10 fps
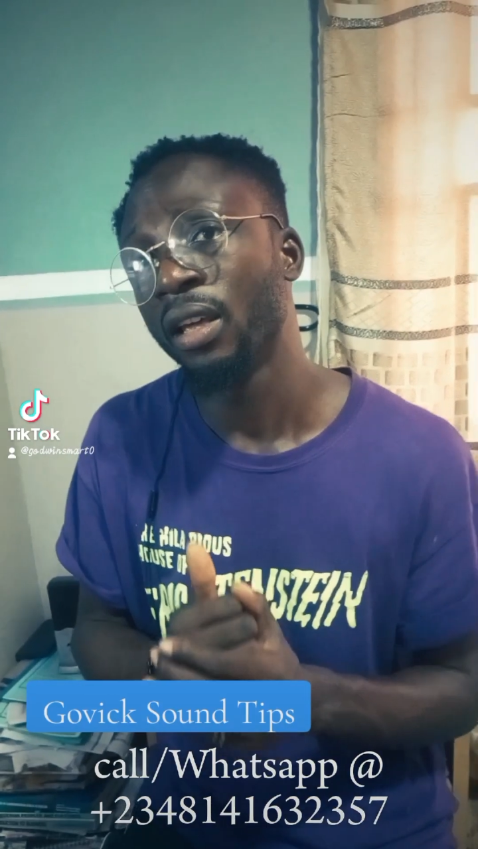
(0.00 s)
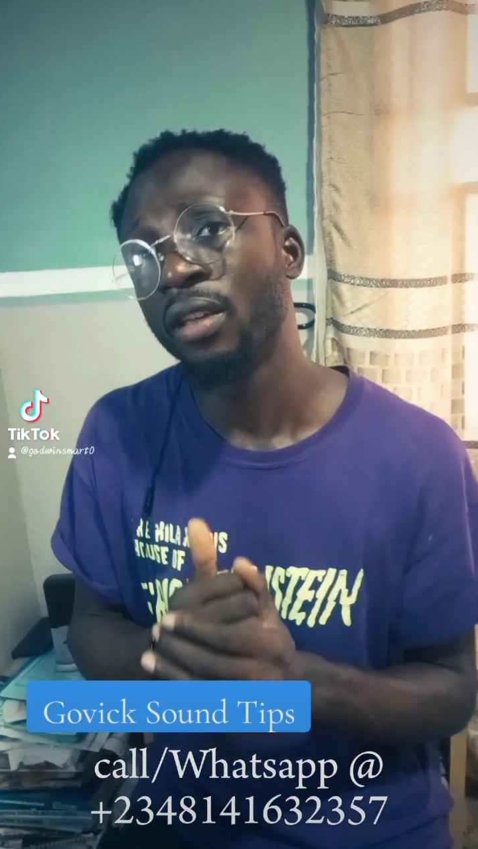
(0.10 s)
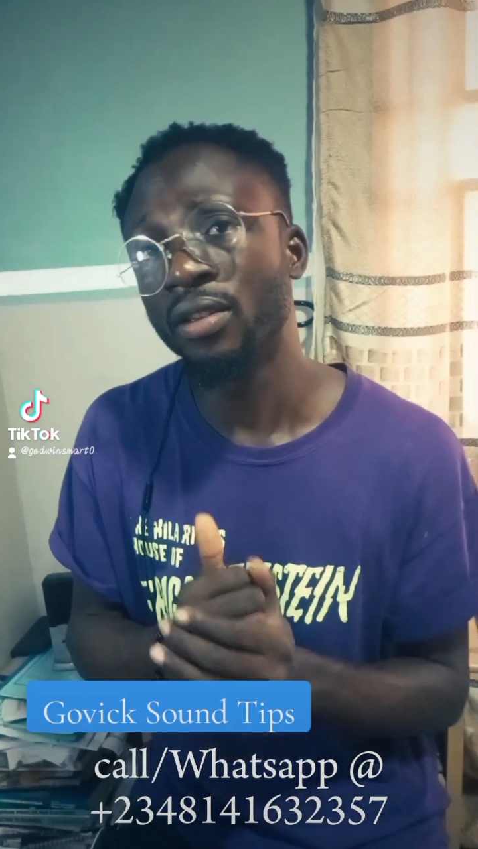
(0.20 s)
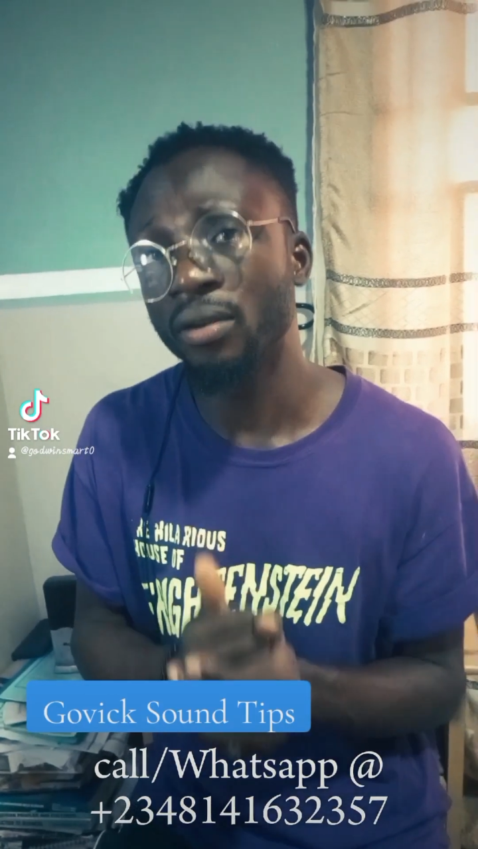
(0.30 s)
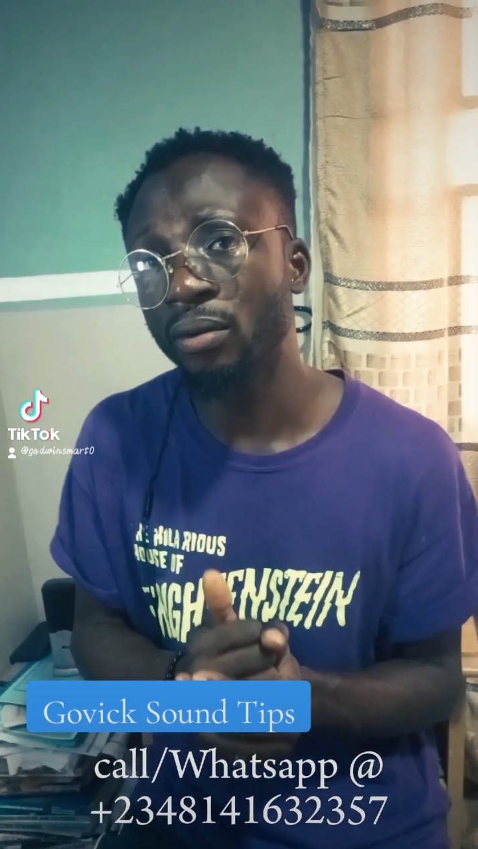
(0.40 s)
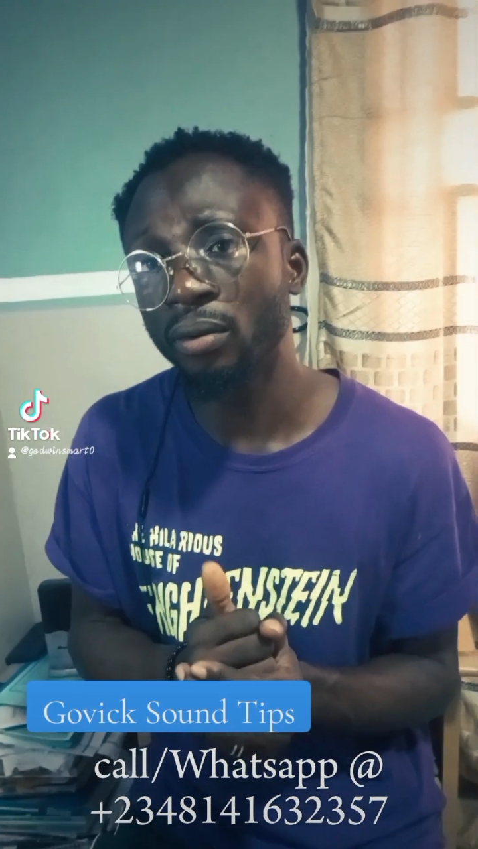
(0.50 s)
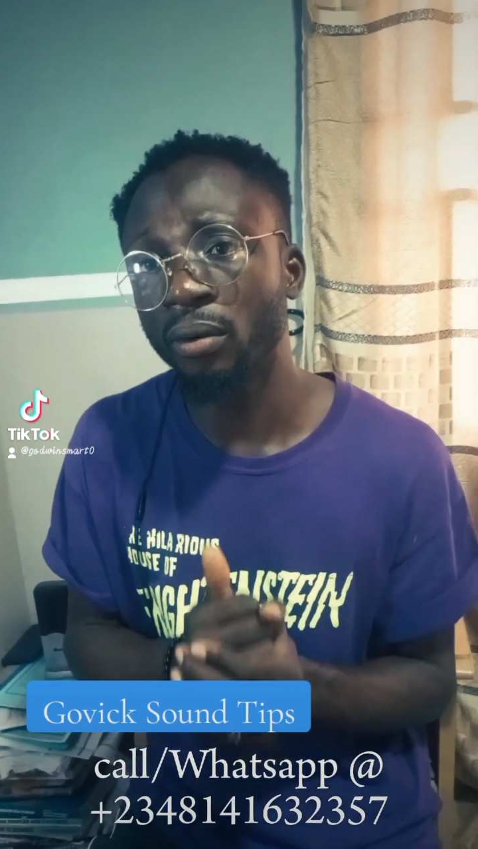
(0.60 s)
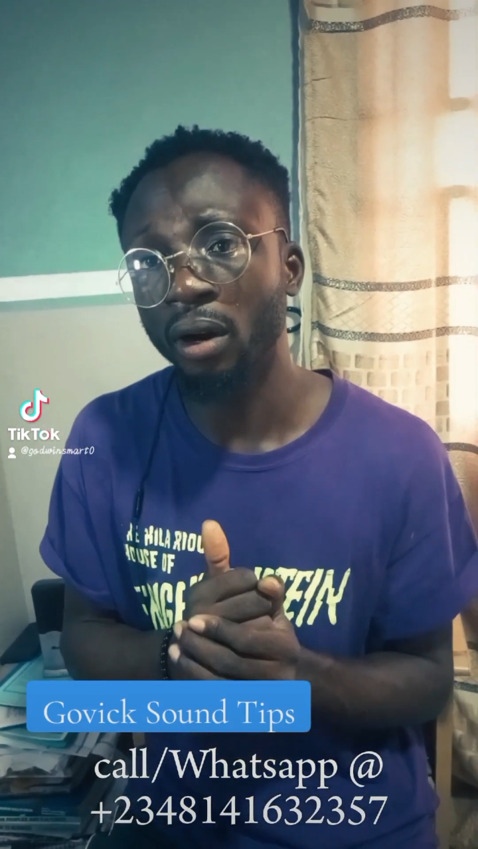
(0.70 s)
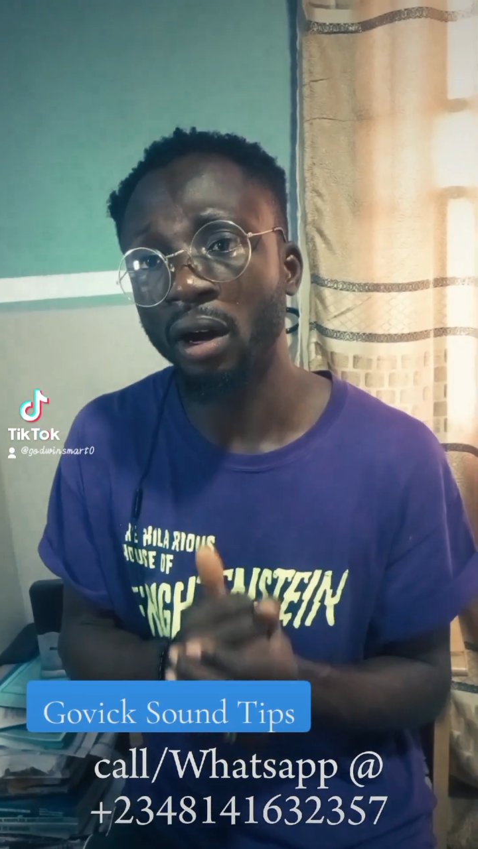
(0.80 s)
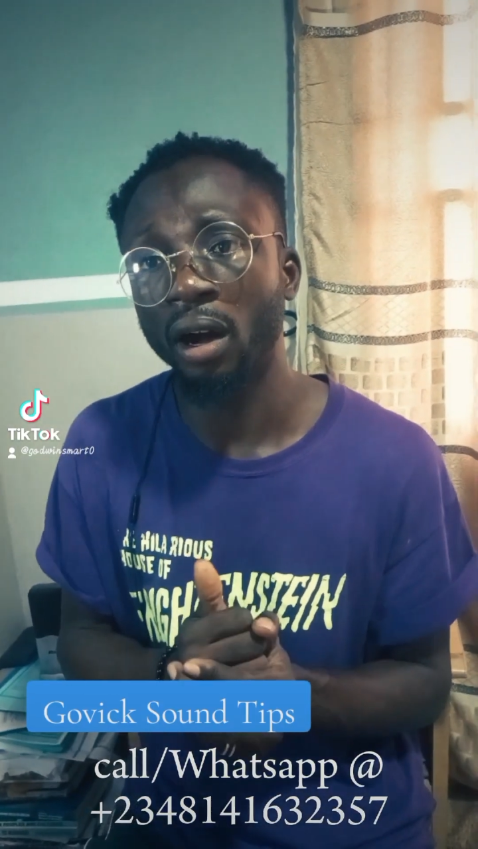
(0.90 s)

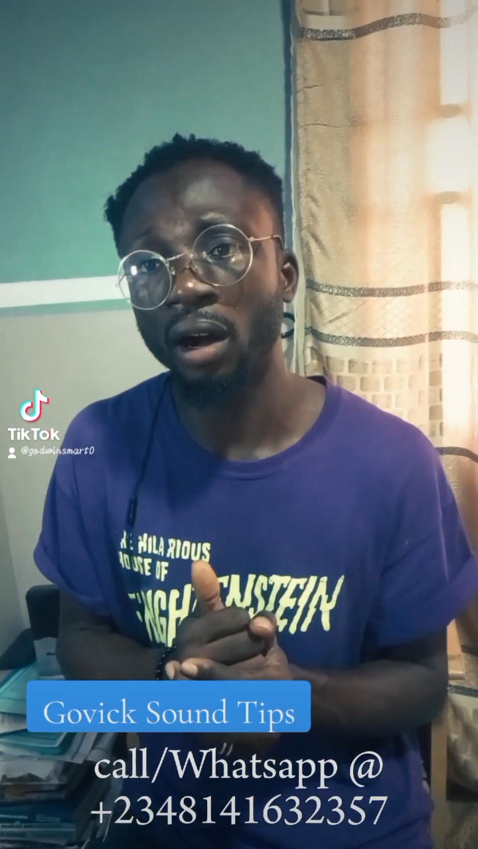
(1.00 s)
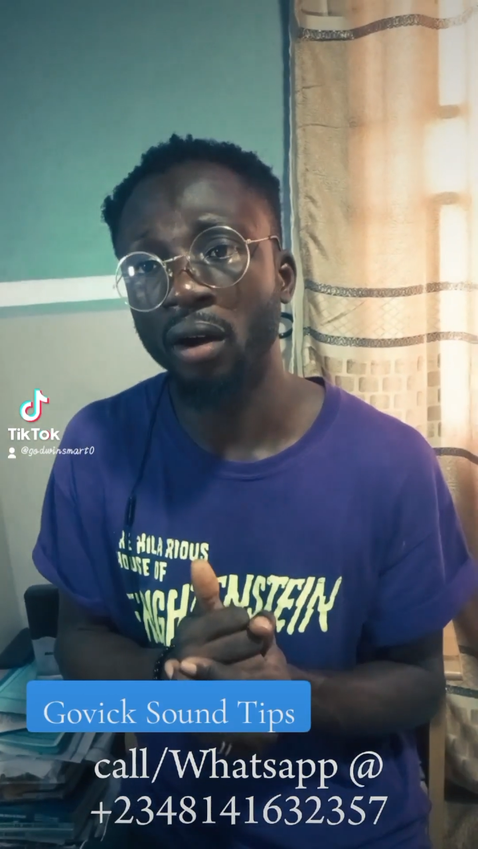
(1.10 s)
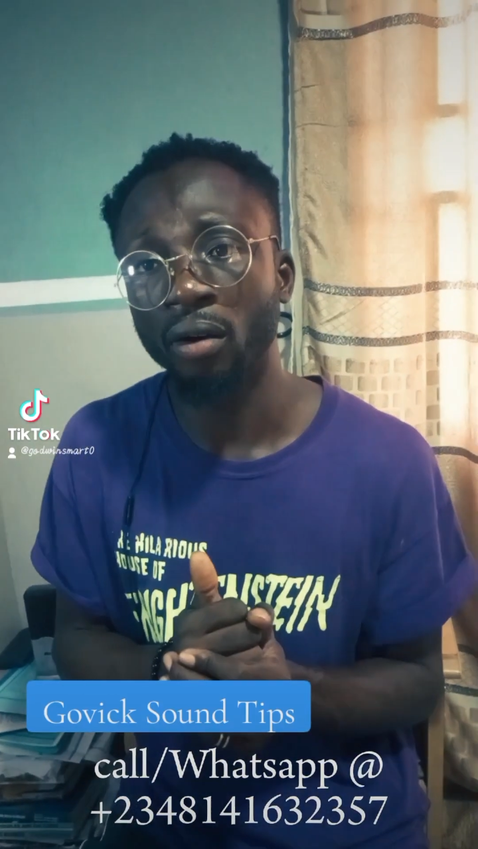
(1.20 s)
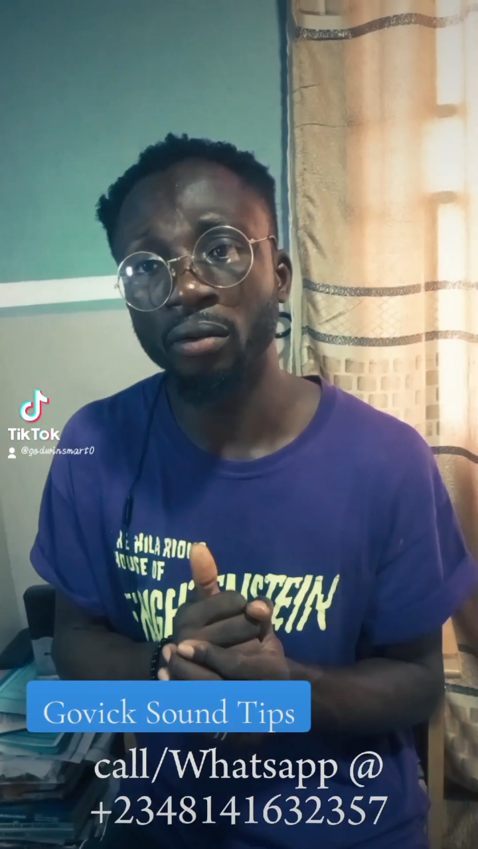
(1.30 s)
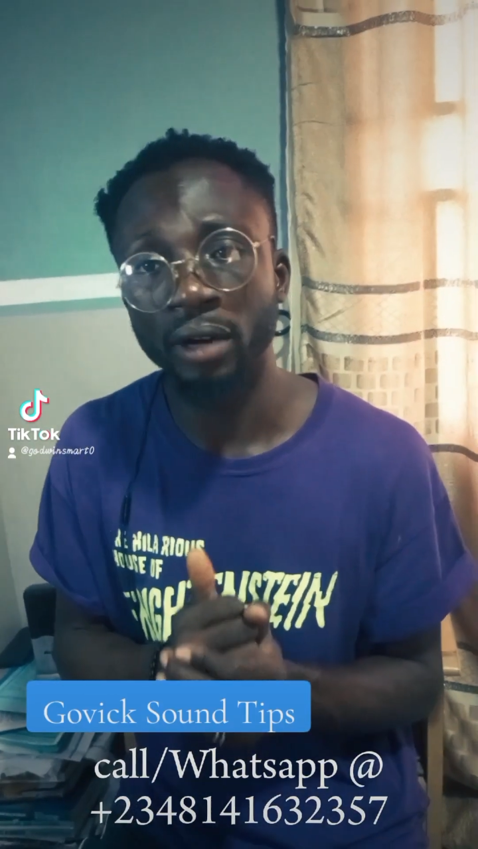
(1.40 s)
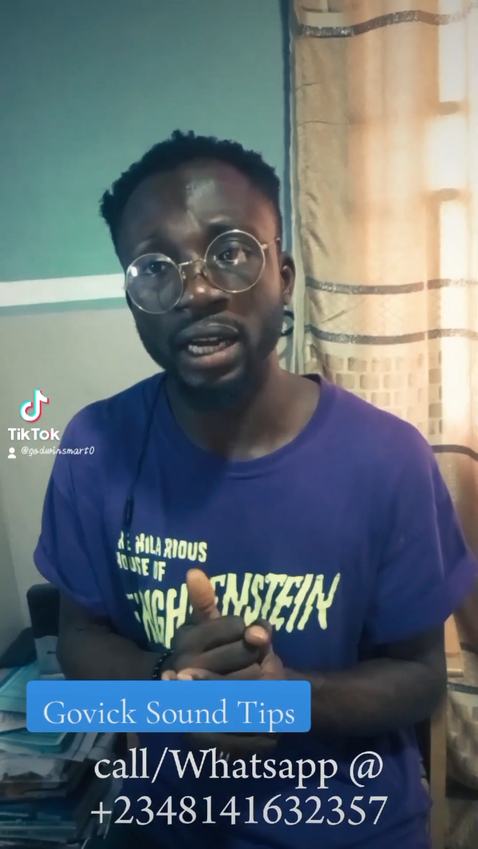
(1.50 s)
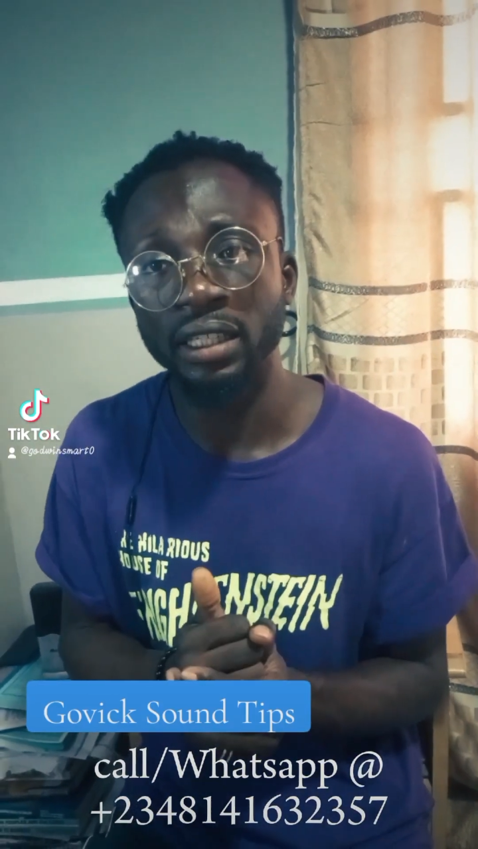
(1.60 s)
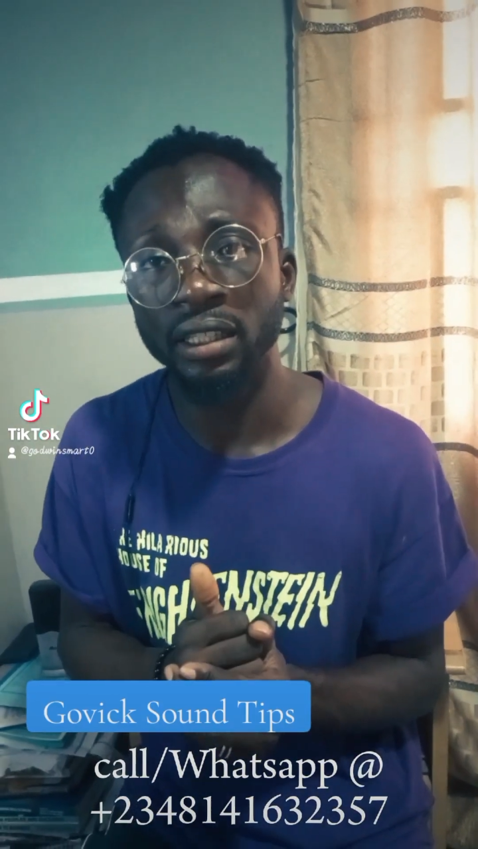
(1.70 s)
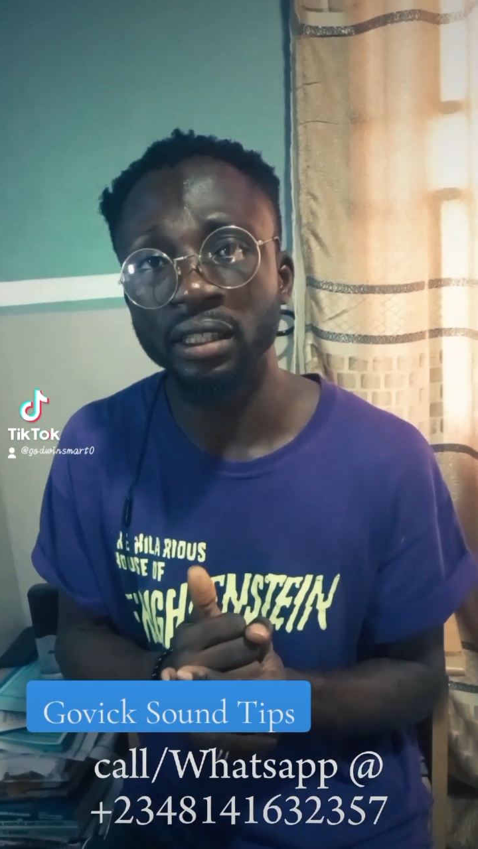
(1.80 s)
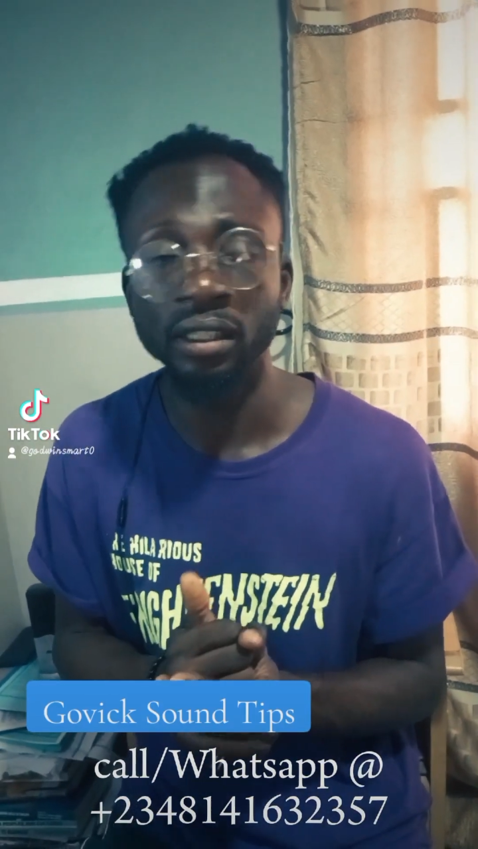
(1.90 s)
you are
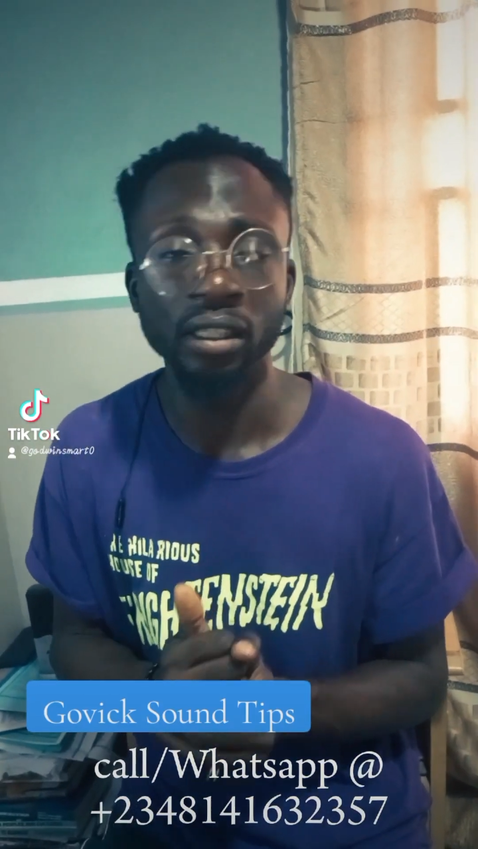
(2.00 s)
already